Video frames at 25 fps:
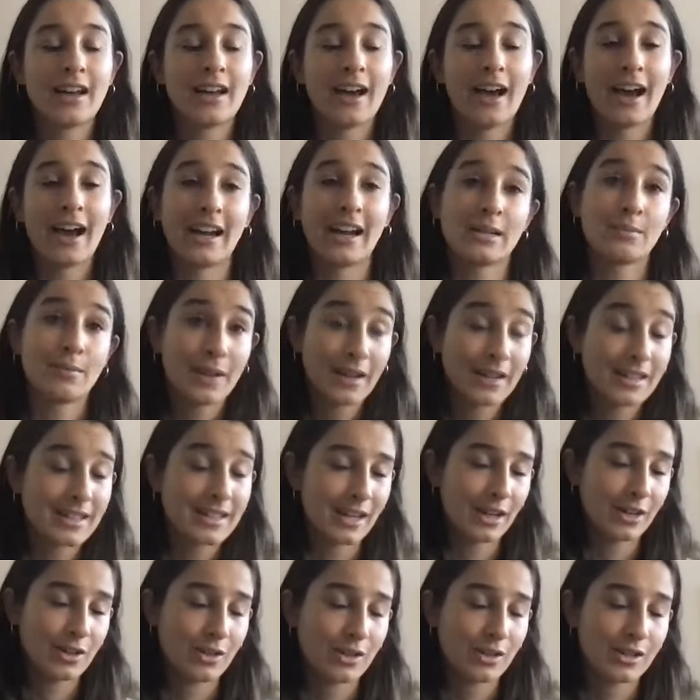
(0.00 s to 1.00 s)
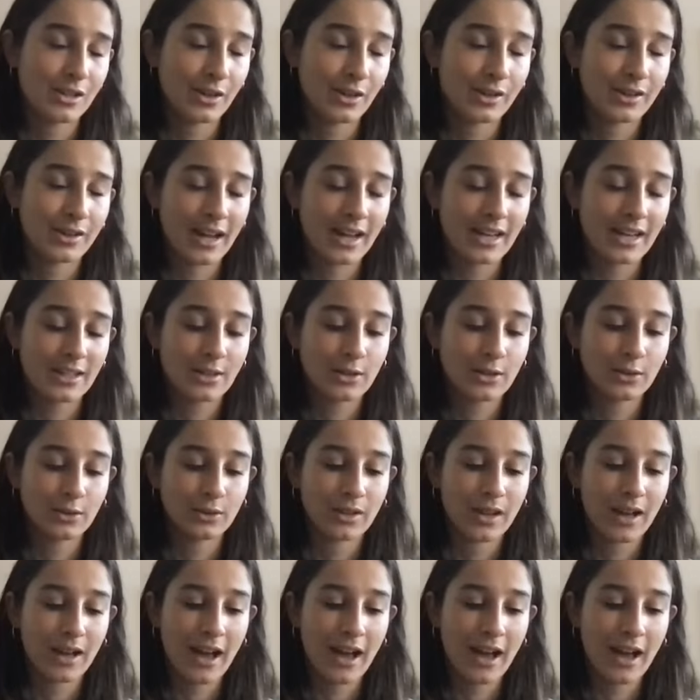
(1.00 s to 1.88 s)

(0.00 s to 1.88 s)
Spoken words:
had experienced sexual assault in high school.